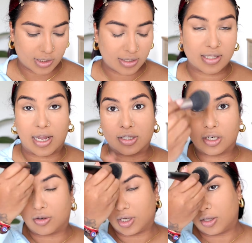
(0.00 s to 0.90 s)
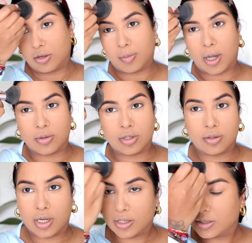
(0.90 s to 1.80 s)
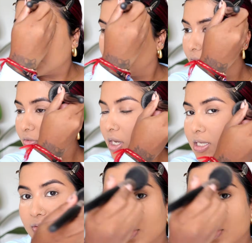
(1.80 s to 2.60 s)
This is actually a really good powder, you guys. If you guys